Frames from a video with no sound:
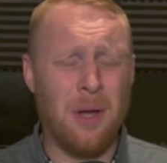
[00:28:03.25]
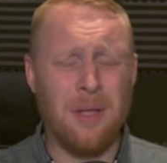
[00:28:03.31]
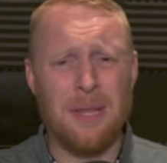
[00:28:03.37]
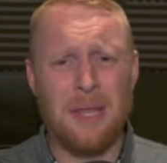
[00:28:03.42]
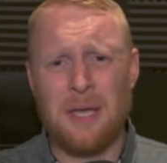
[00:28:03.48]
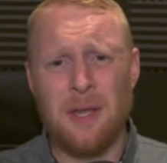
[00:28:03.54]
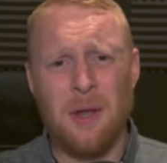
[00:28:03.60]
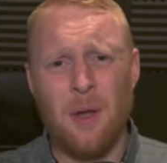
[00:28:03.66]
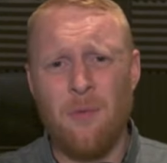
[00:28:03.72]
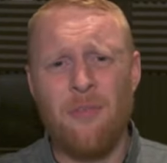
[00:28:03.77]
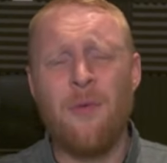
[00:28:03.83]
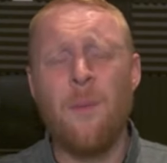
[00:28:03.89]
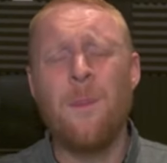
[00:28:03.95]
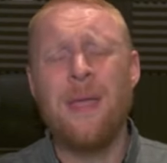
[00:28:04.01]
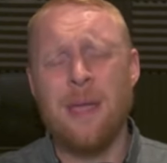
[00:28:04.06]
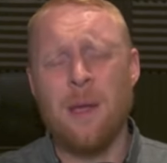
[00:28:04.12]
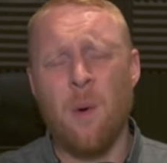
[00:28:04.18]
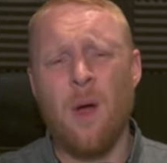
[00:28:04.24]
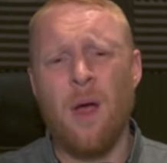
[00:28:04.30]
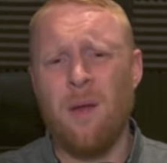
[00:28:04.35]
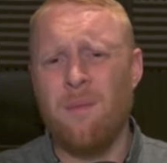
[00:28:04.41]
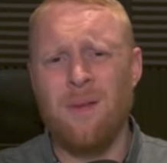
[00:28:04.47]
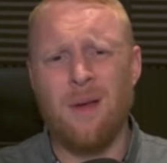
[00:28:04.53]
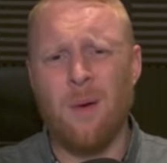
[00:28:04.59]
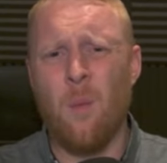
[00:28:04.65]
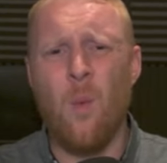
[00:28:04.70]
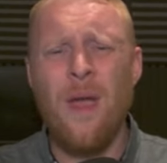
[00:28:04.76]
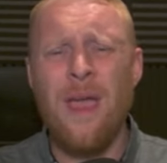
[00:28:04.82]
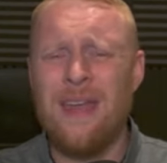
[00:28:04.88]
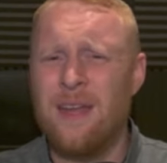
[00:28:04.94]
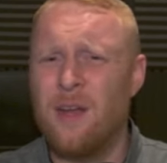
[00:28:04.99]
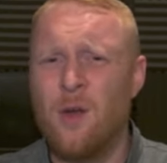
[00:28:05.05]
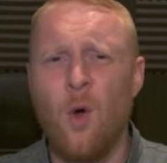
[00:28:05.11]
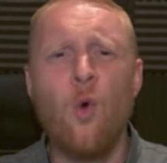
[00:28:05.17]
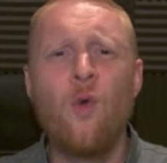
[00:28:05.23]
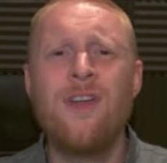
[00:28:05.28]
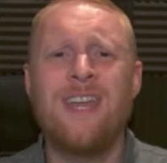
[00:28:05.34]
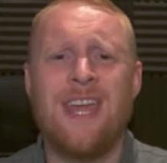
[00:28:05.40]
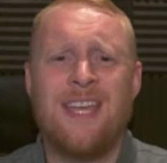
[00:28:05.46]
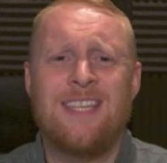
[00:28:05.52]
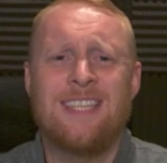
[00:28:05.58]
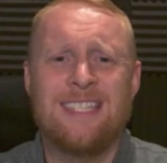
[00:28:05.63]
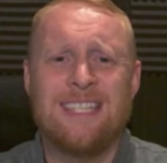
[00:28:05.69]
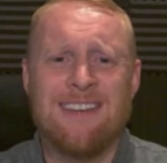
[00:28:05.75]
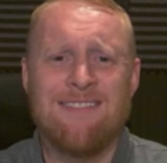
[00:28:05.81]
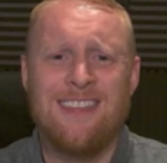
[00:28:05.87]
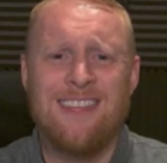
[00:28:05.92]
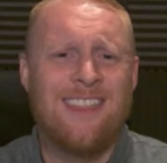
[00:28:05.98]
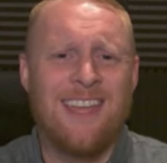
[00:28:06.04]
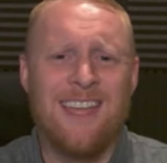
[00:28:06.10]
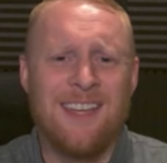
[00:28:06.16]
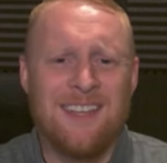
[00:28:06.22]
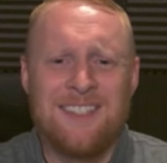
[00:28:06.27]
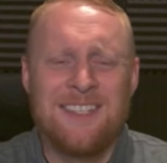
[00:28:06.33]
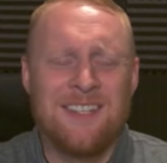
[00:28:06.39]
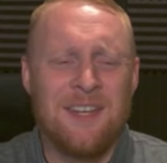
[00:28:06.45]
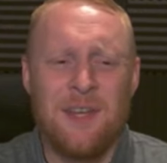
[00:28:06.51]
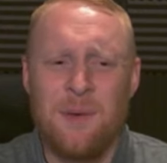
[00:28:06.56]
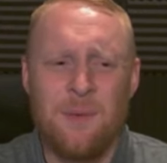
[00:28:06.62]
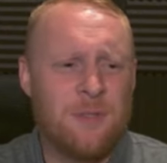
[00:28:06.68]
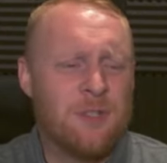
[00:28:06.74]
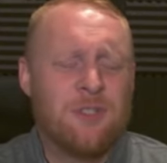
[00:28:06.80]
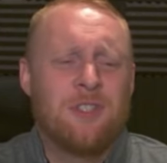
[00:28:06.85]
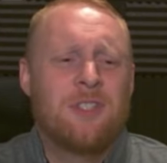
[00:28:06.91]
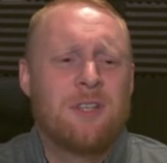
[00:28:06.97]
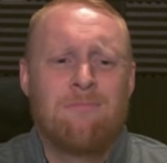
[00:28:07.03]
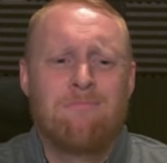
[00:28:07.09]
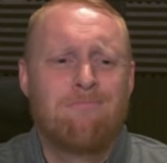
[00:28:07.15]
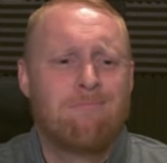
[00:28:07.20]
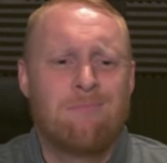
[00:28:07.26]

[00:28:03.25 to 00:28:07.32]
like a for me a, a weird and unnecessary thing to do just